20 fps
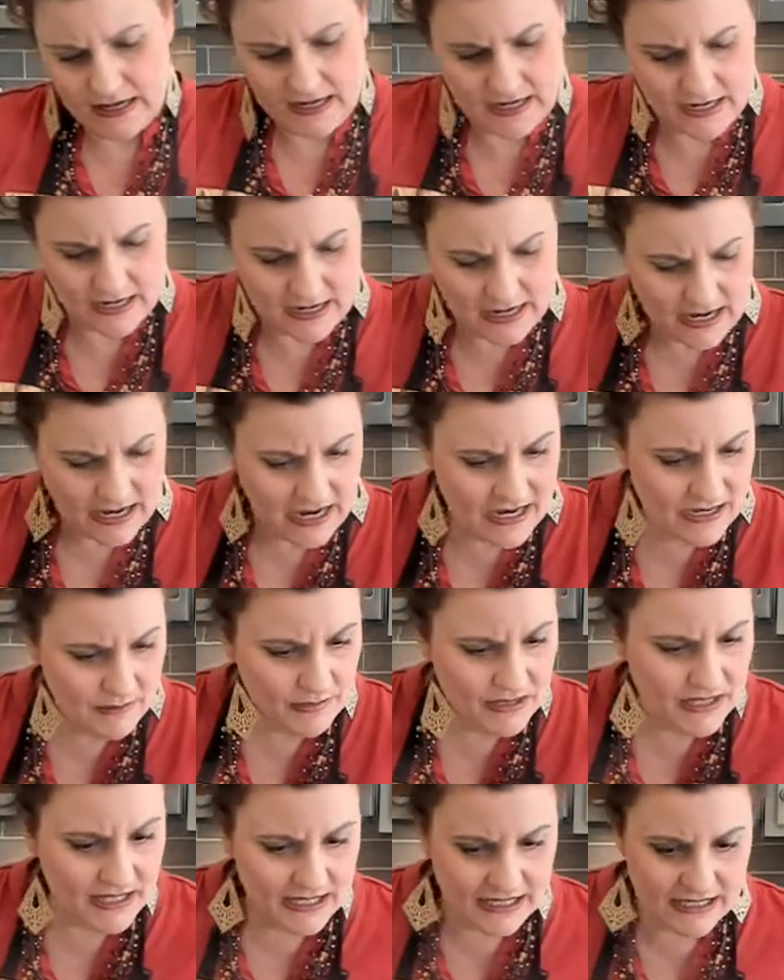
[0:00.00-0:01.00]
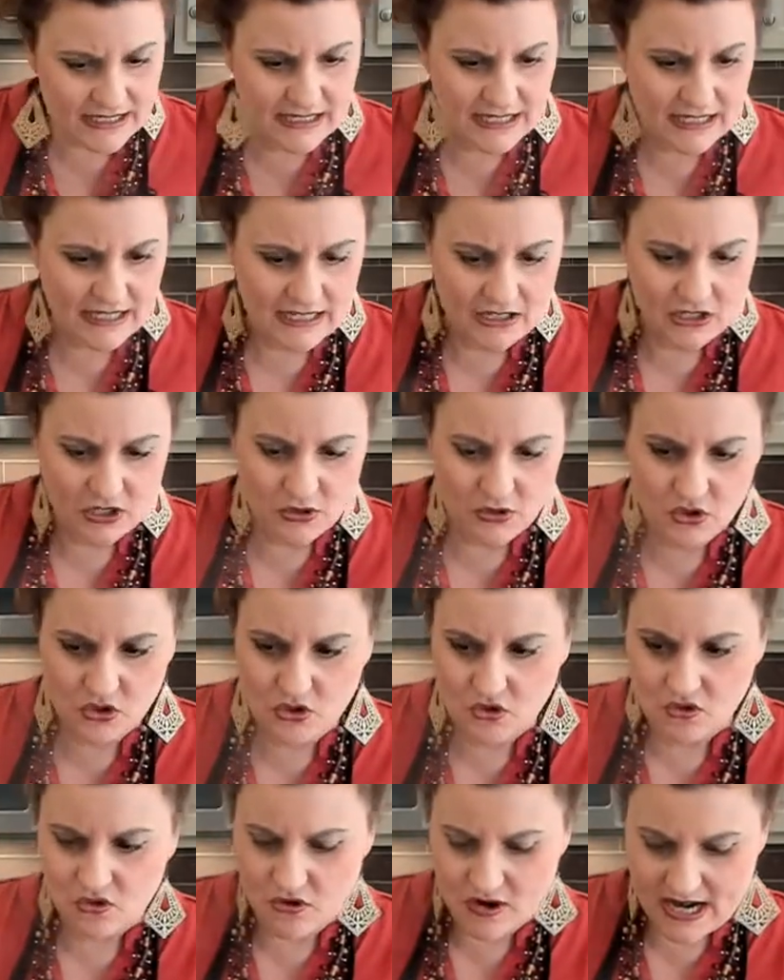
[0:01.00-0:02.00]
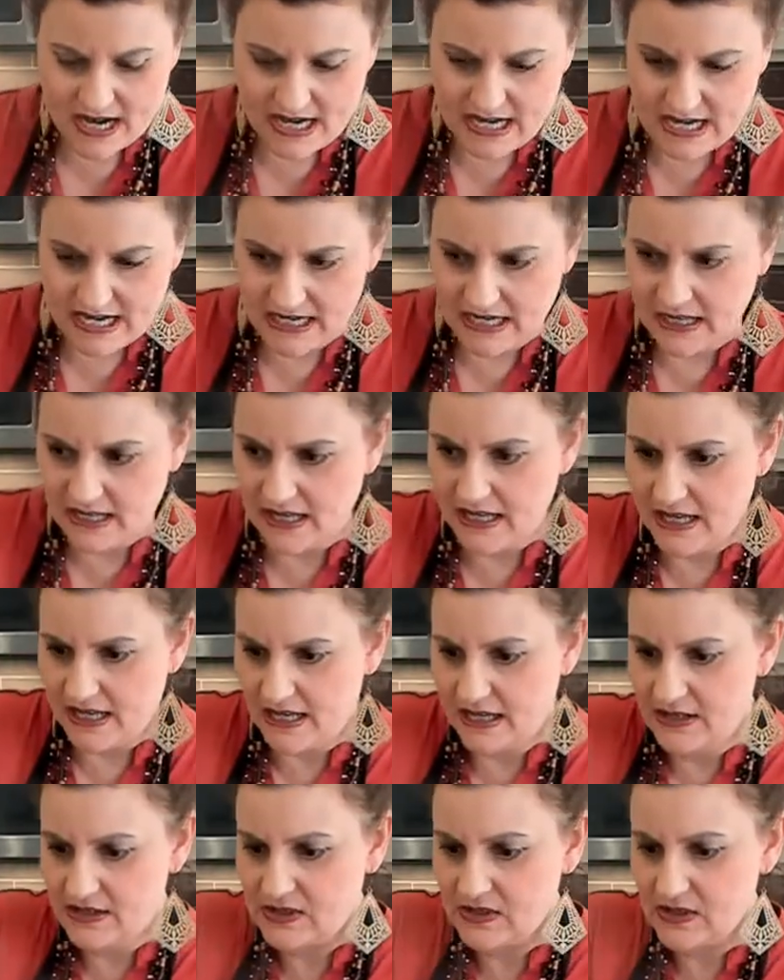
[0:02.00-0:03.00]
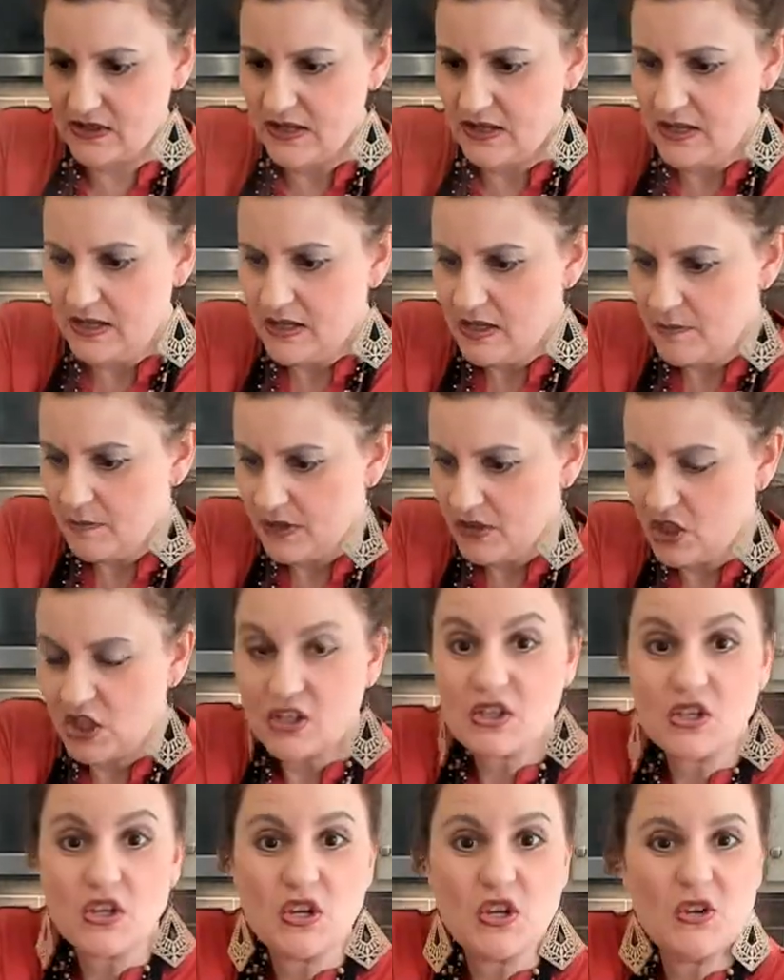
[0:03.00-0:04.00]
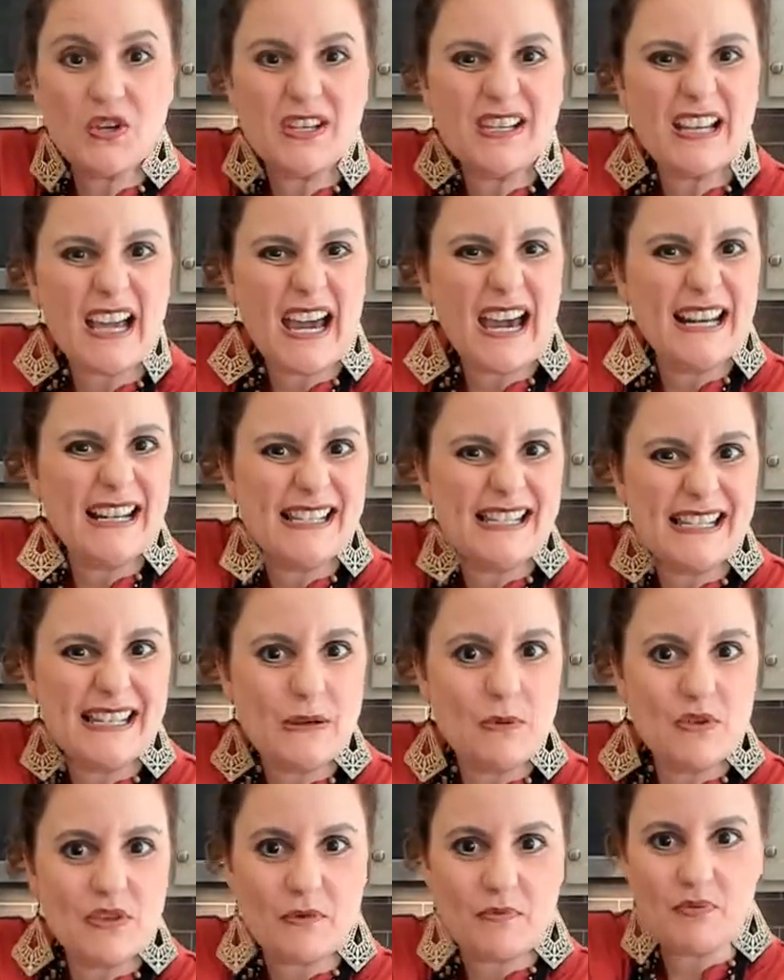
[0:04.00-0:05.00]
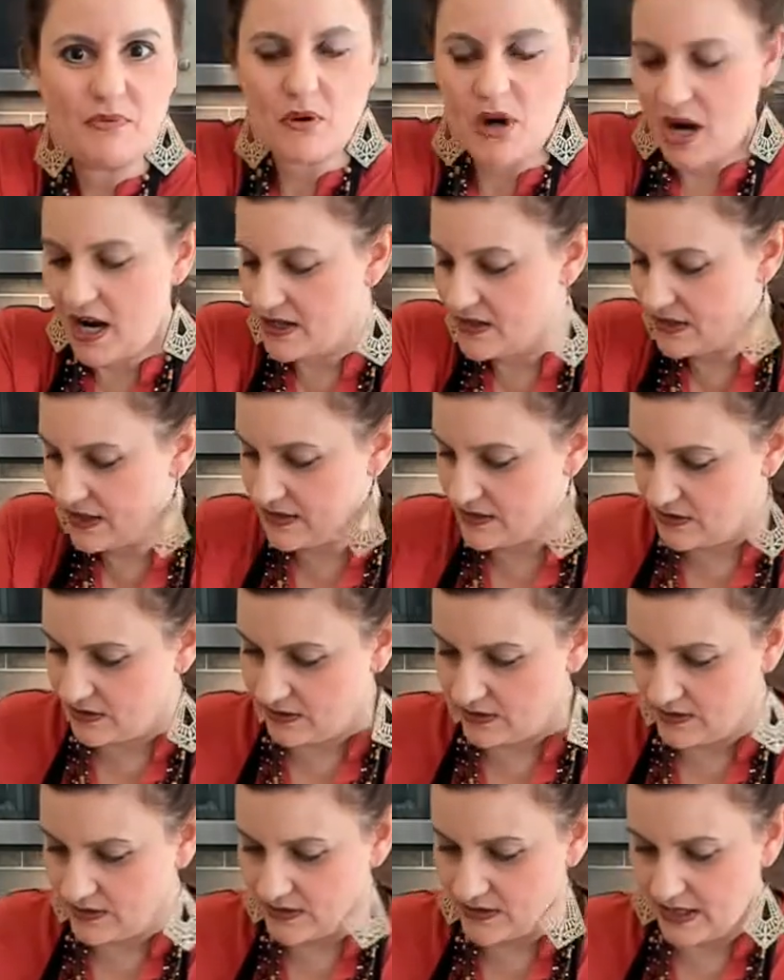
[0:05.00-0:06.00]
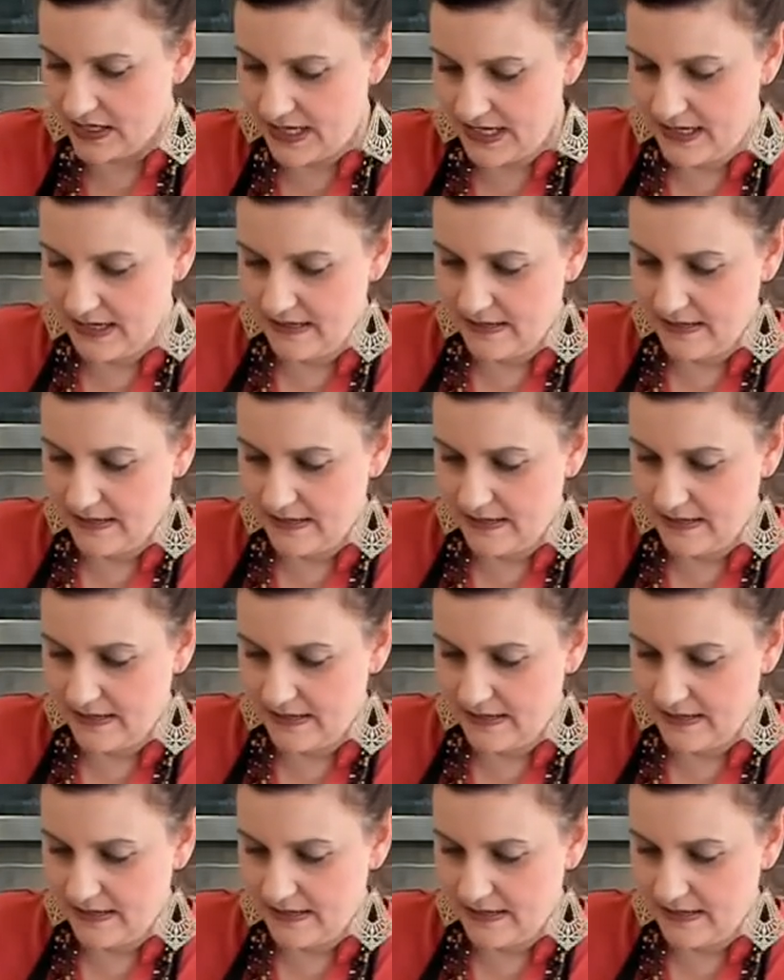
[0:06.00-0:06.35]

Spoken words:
I am going to continue straining this, but just so you can kind of see what the process looks like.